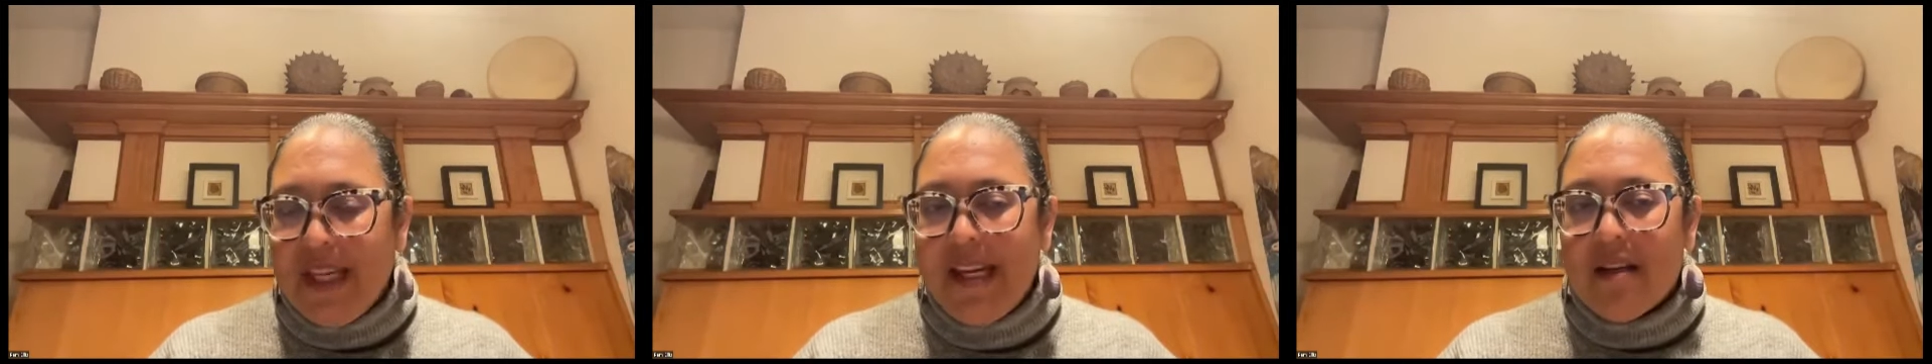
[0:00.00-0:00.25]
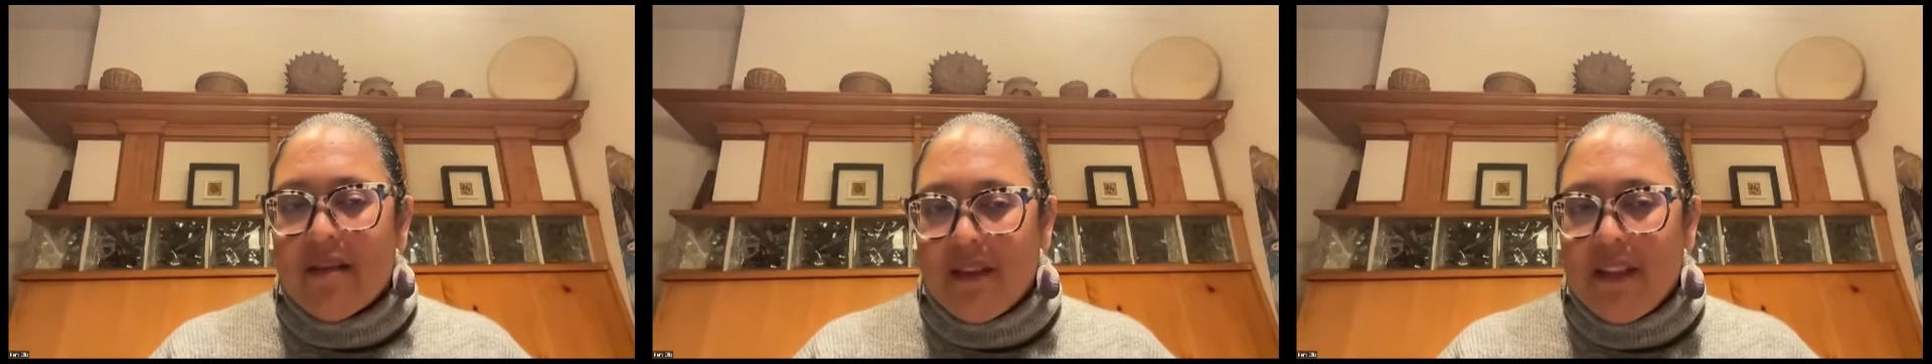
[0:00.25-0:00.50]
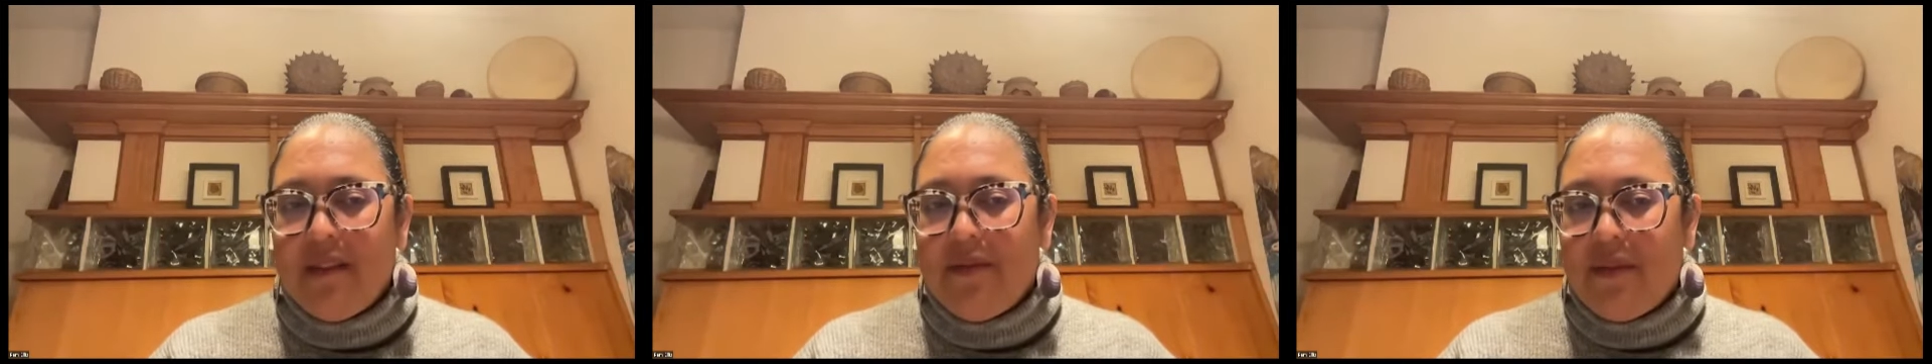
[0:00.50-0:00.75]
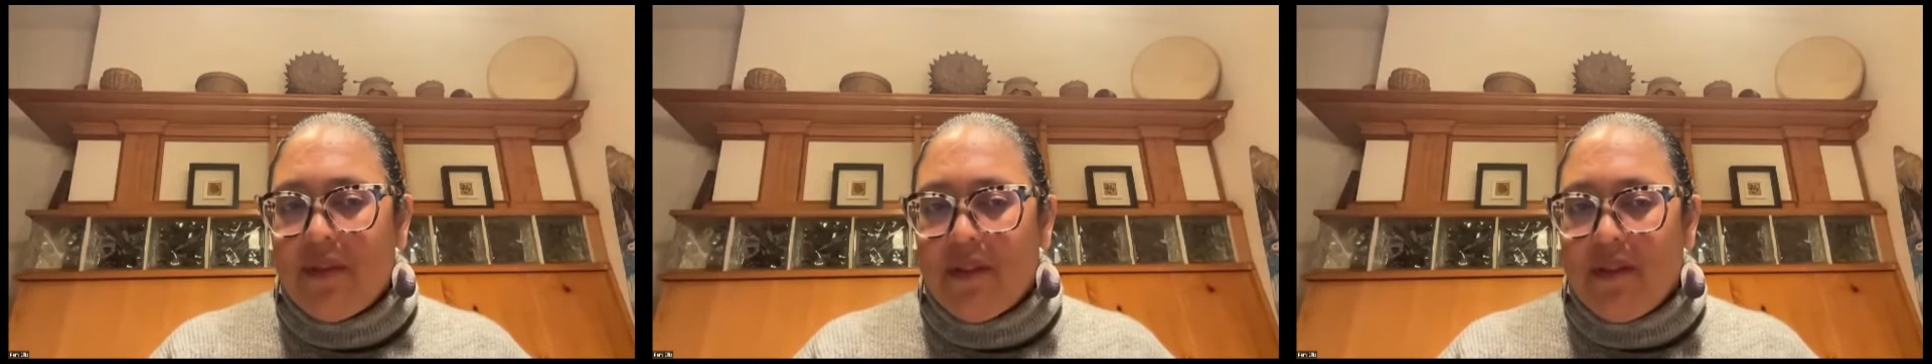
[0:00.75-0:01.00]
here
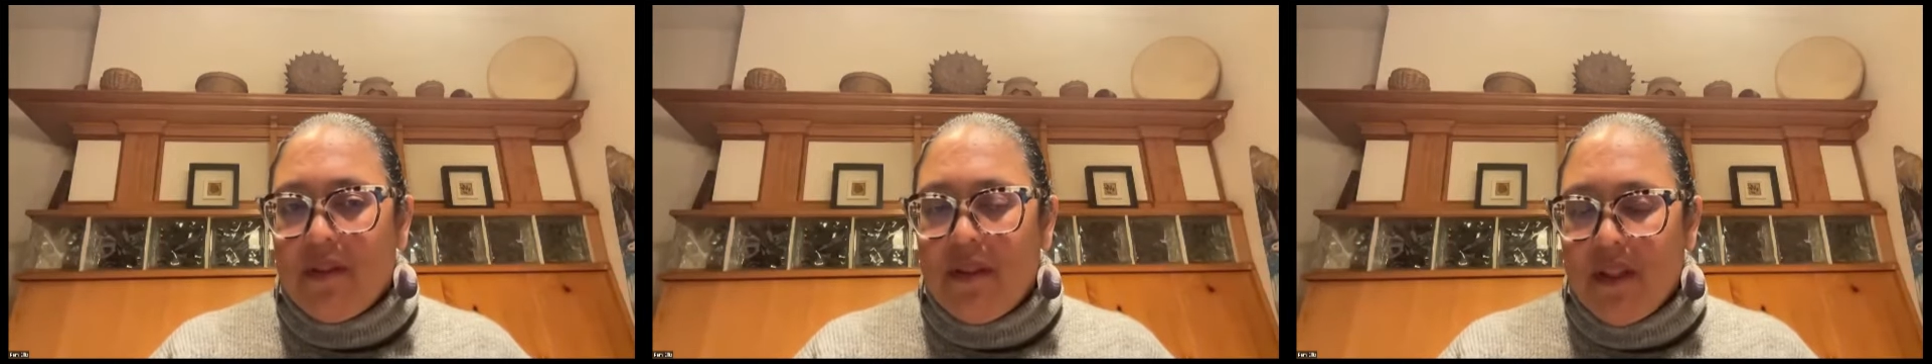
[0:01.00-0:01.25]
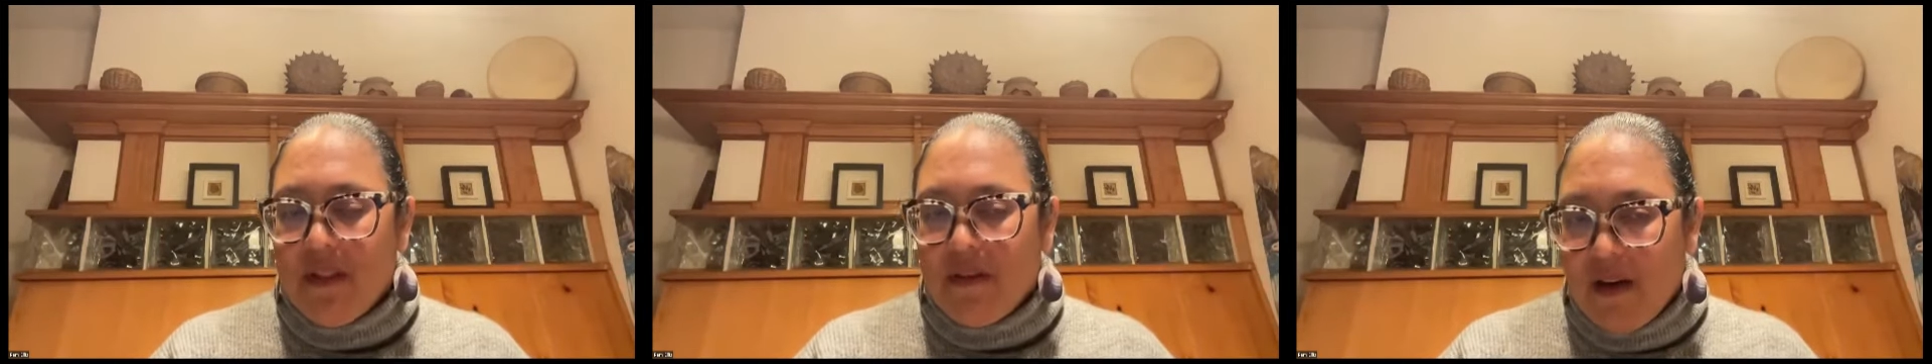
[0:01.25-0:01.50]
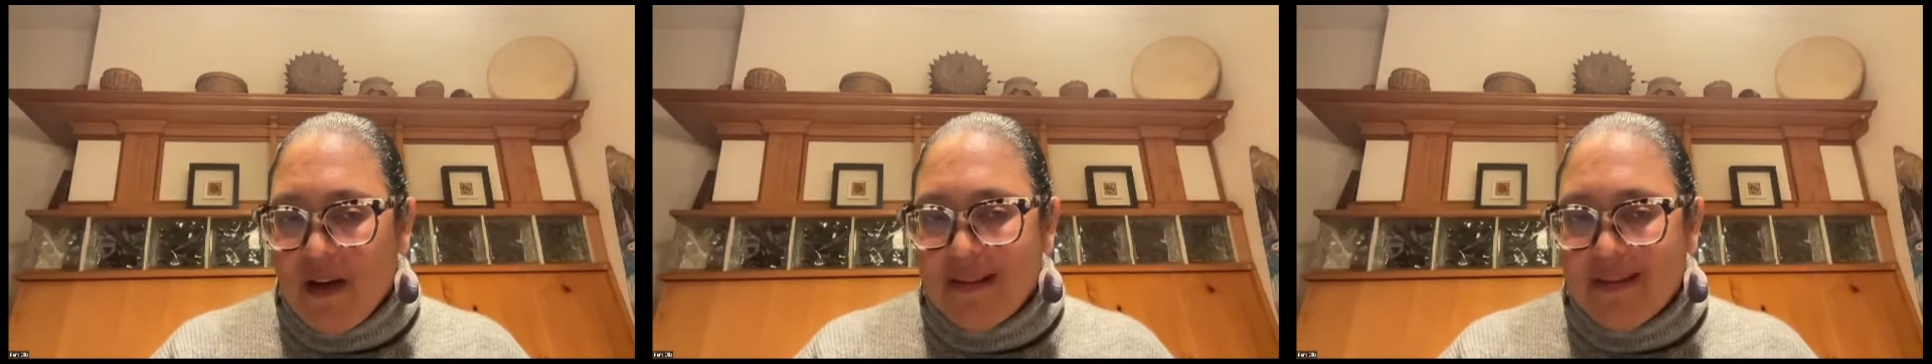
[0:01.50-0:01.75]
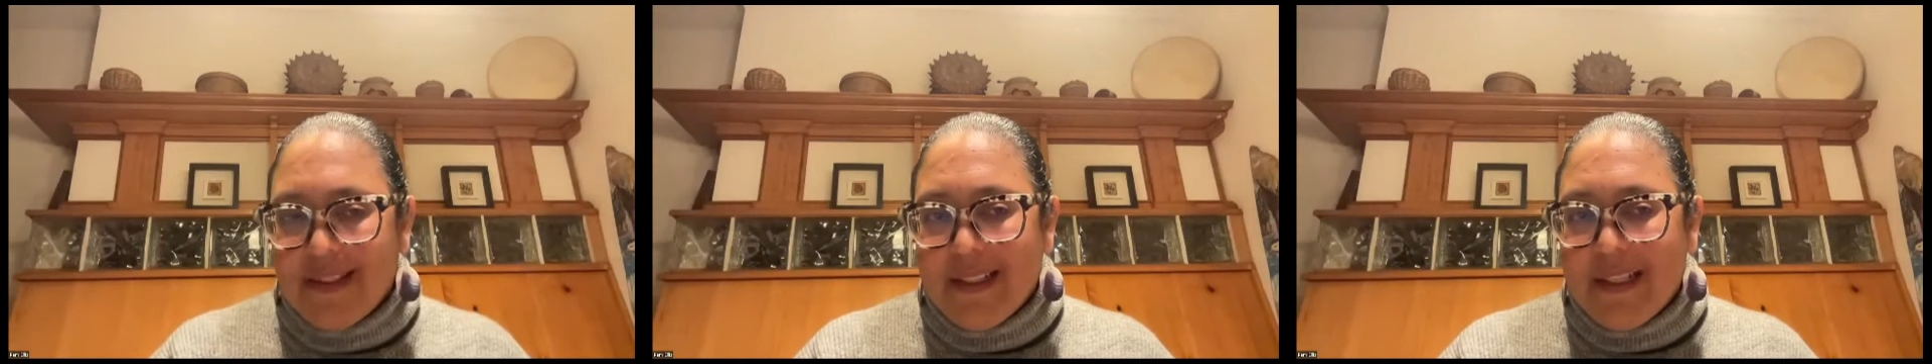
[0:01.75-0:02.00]
lived, on
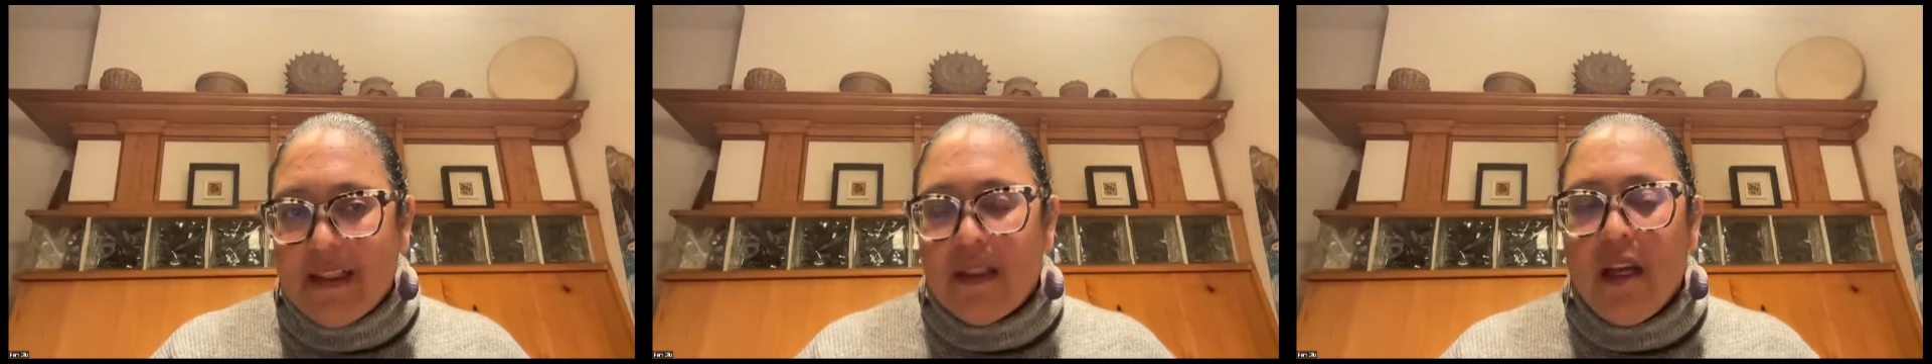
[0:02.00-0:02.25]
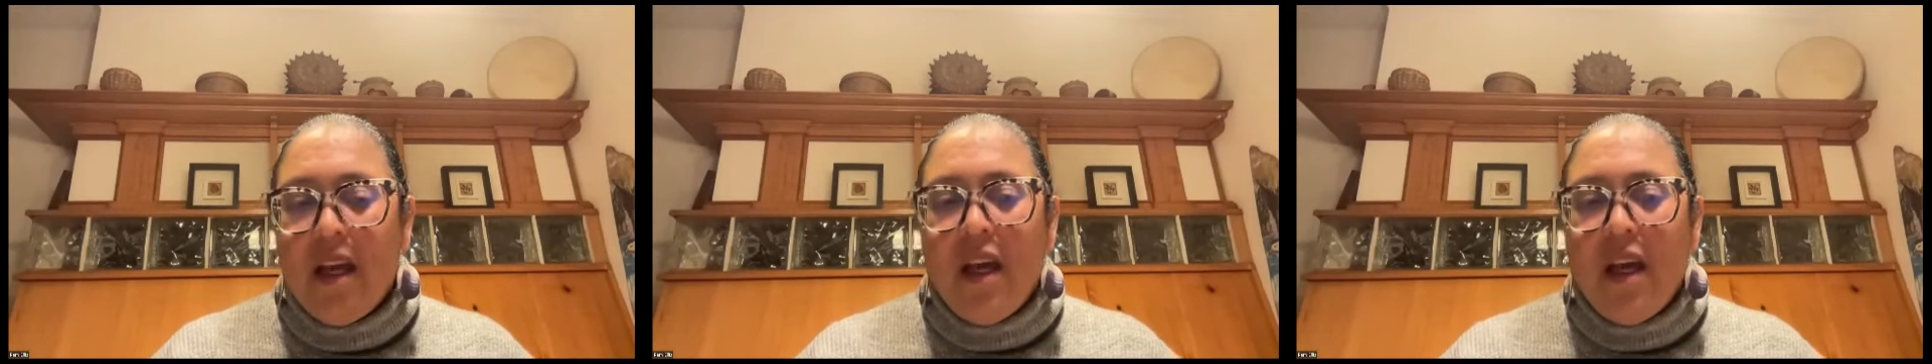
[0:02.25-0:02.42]
the land.